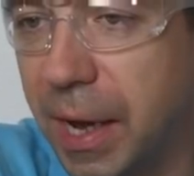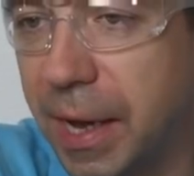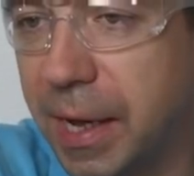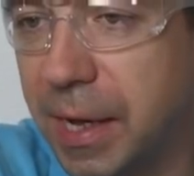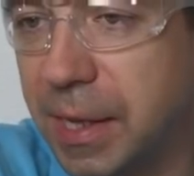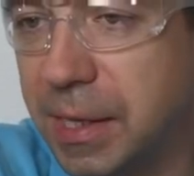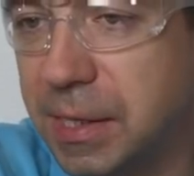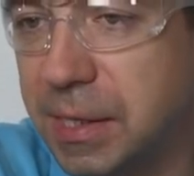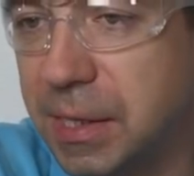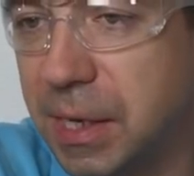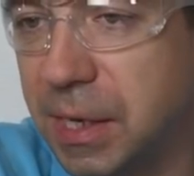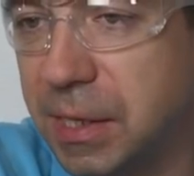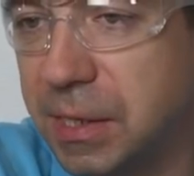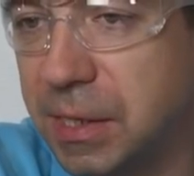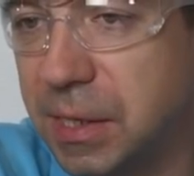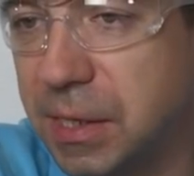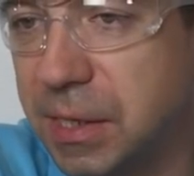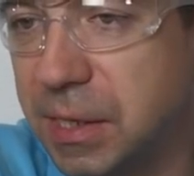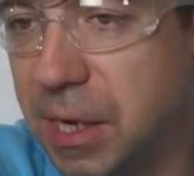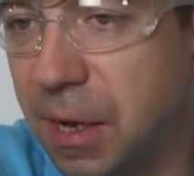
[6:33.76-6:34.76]
I can set
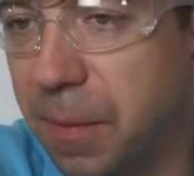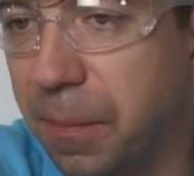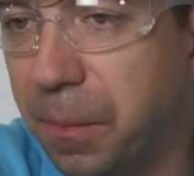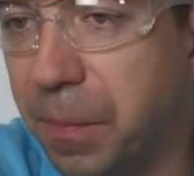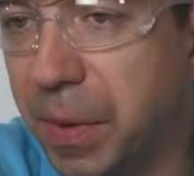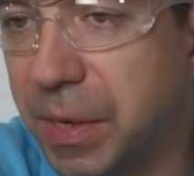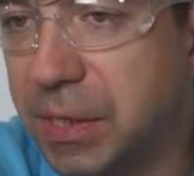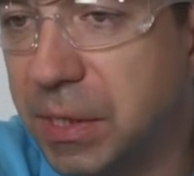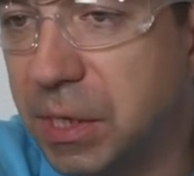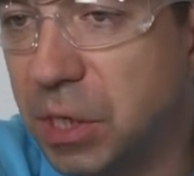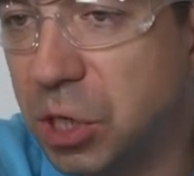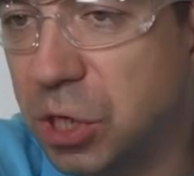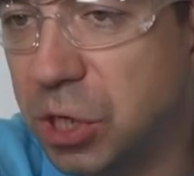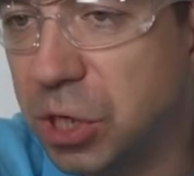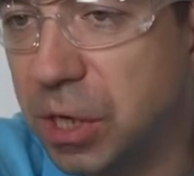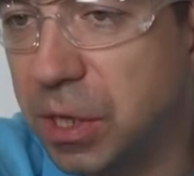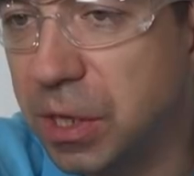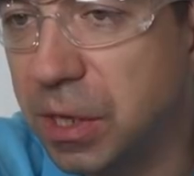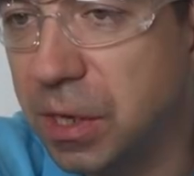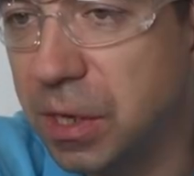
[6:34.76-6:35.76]
the same
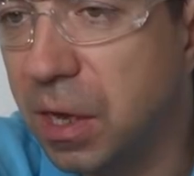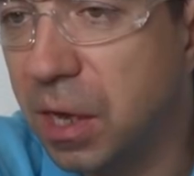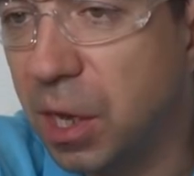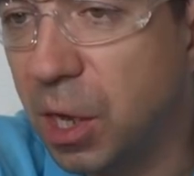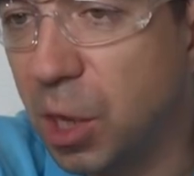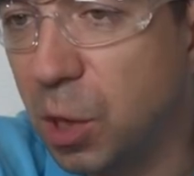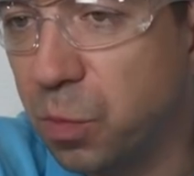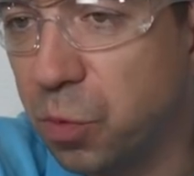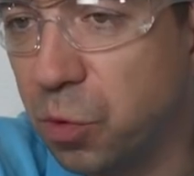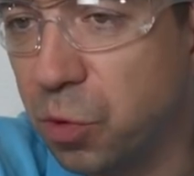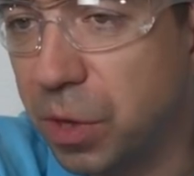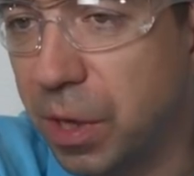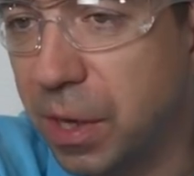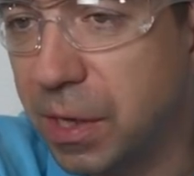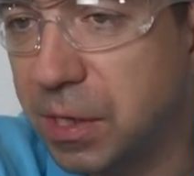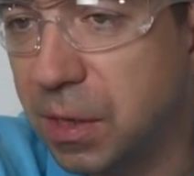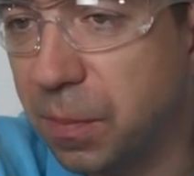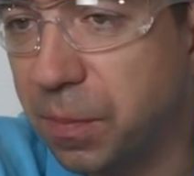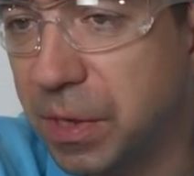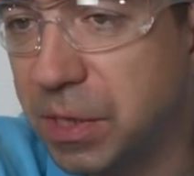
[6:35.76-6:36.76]
position input
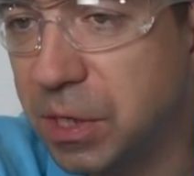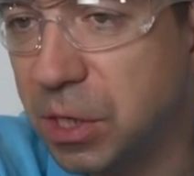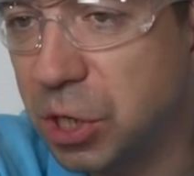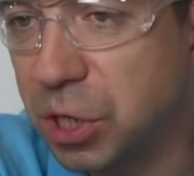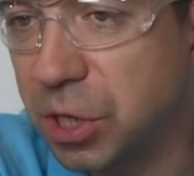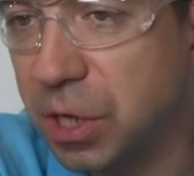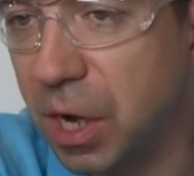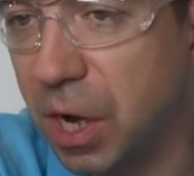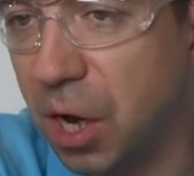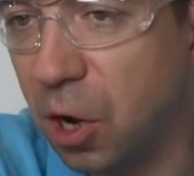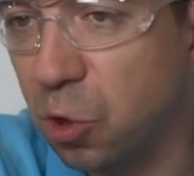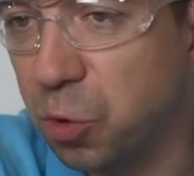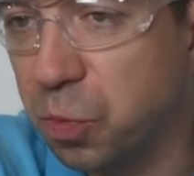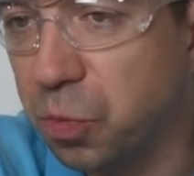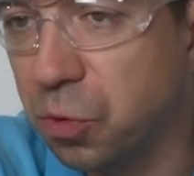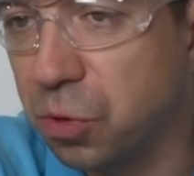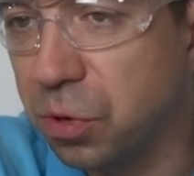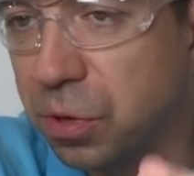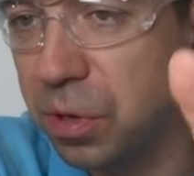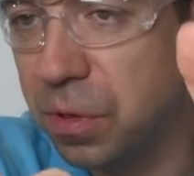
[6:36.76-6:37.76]
as a position
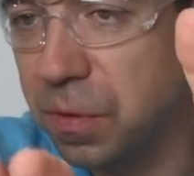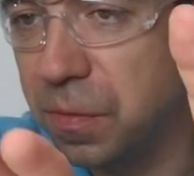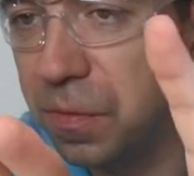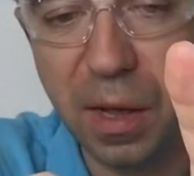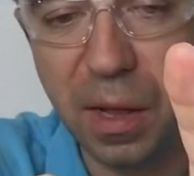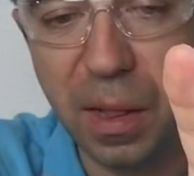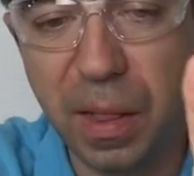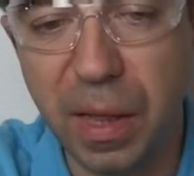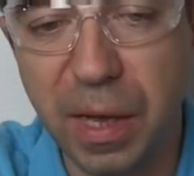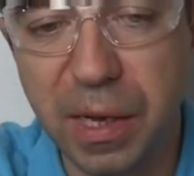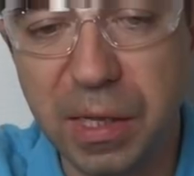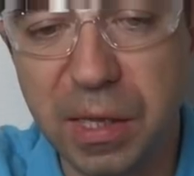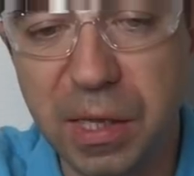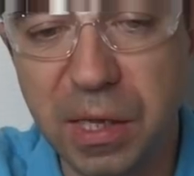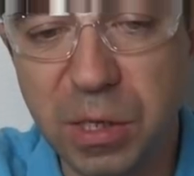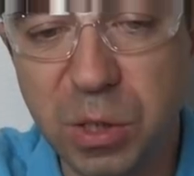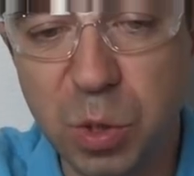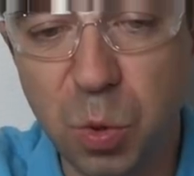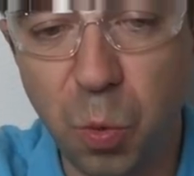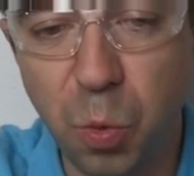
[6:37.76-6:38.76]
output. Like
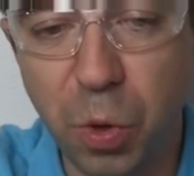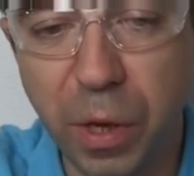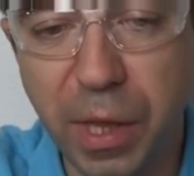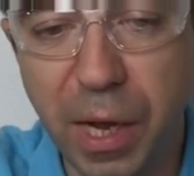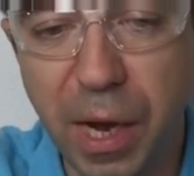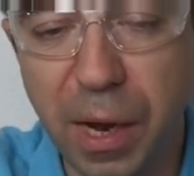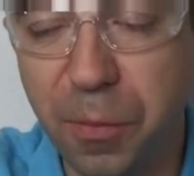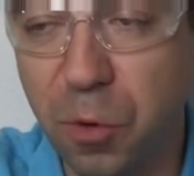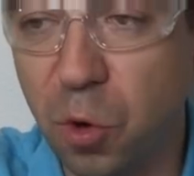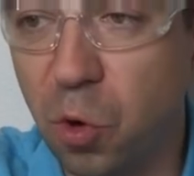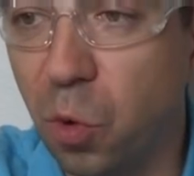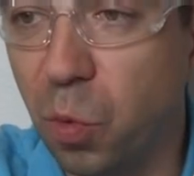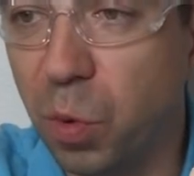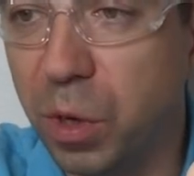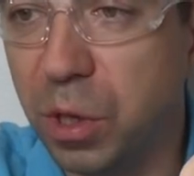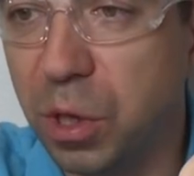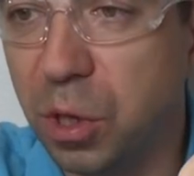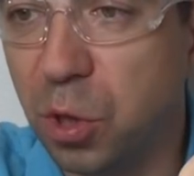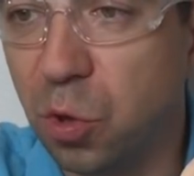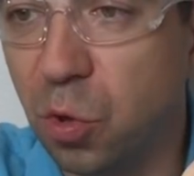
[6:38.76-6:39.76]
this, when I'm
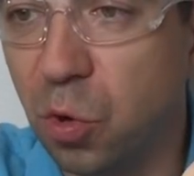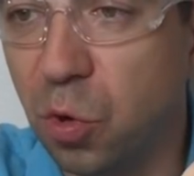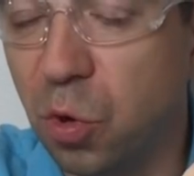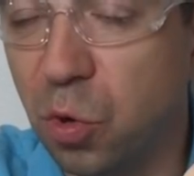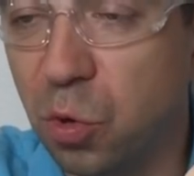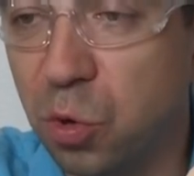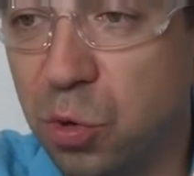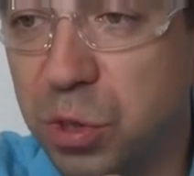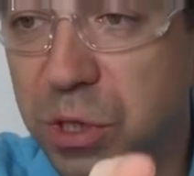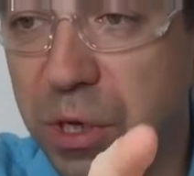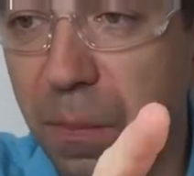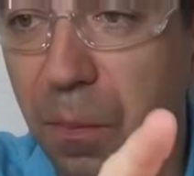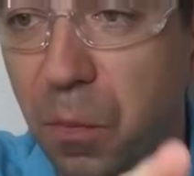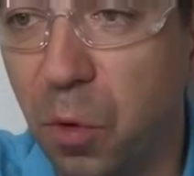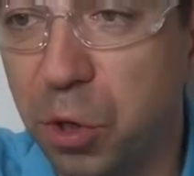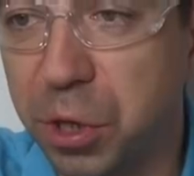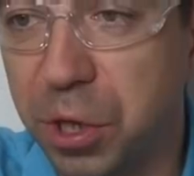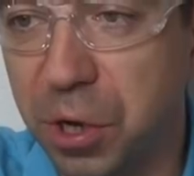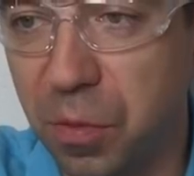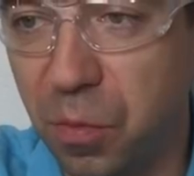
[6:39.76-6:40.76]
going to go to the
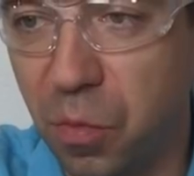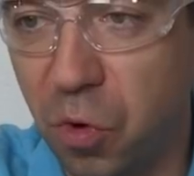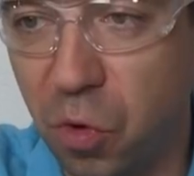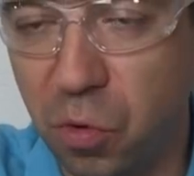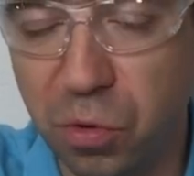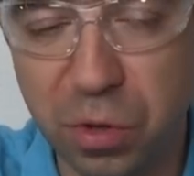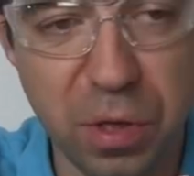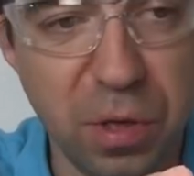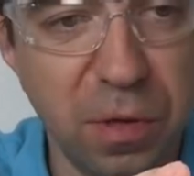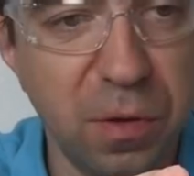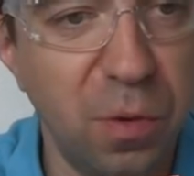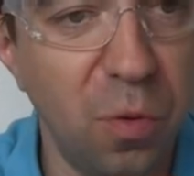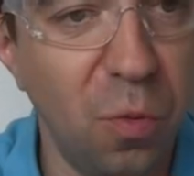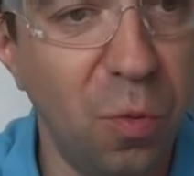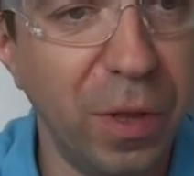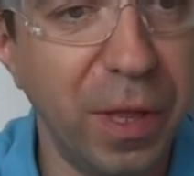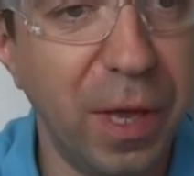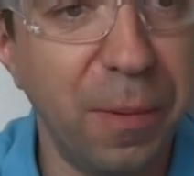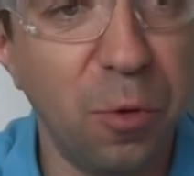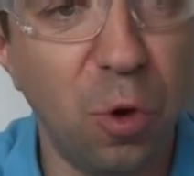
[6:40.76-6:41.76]
motor mode,
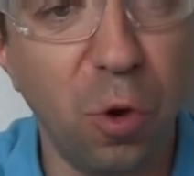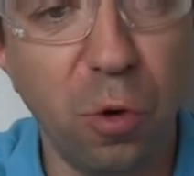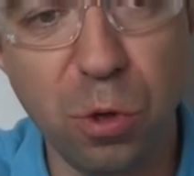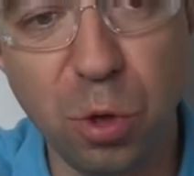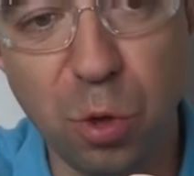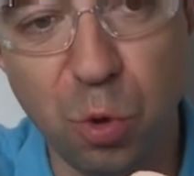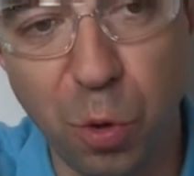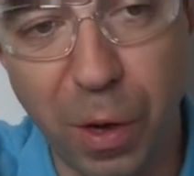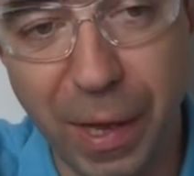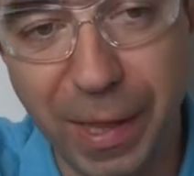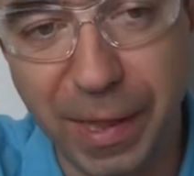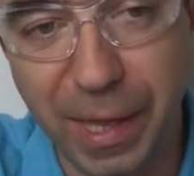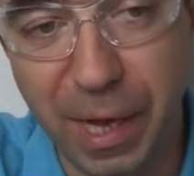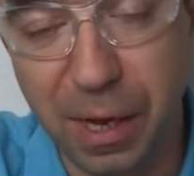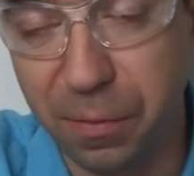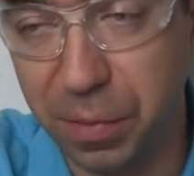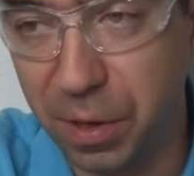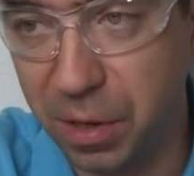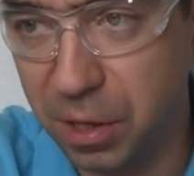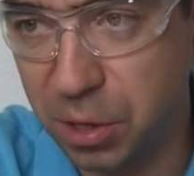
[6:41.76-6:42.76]
when I'm going to
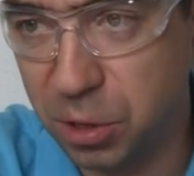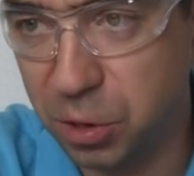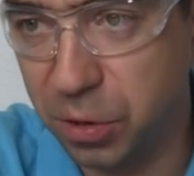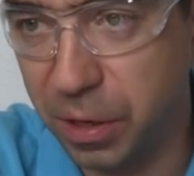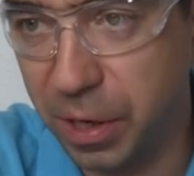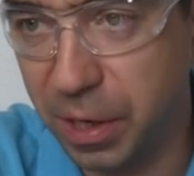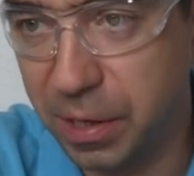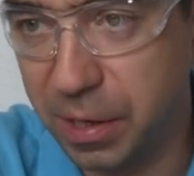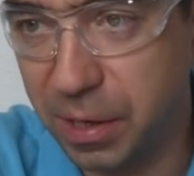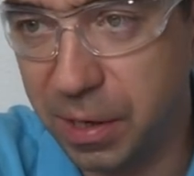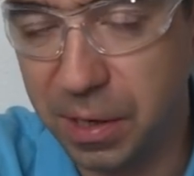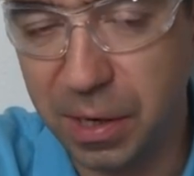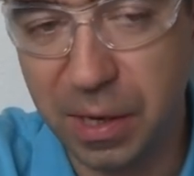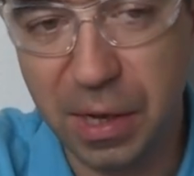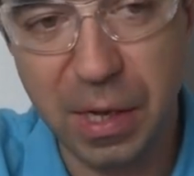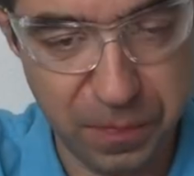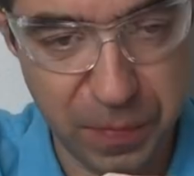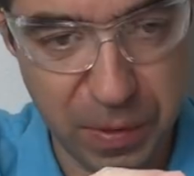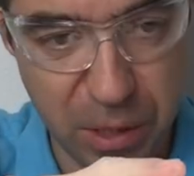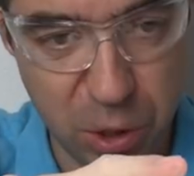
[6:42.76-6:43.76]
enable actuator,
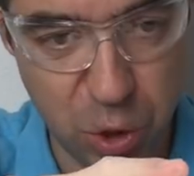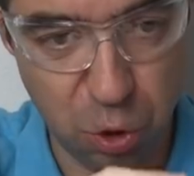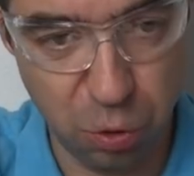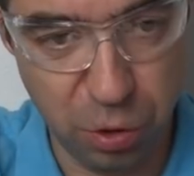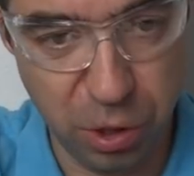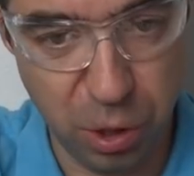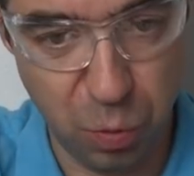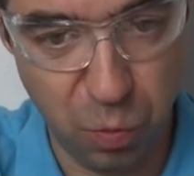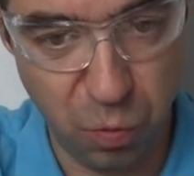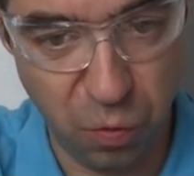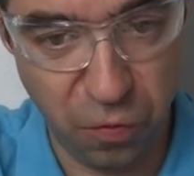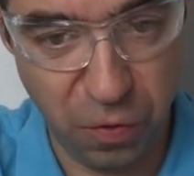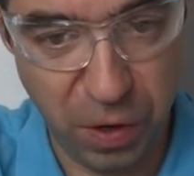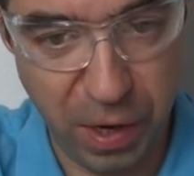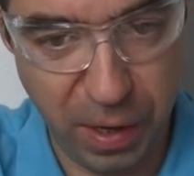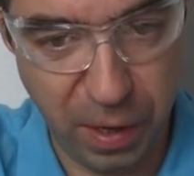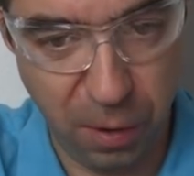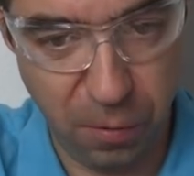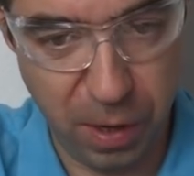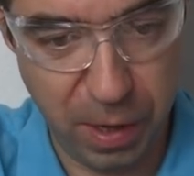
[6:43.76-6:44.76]
should not move
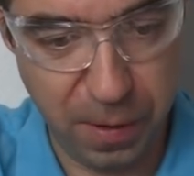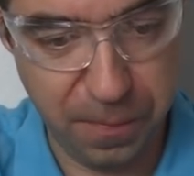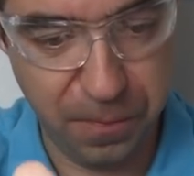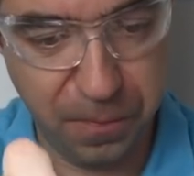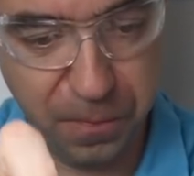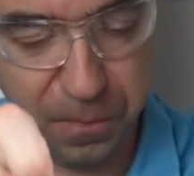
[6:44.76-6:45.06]
anywhere.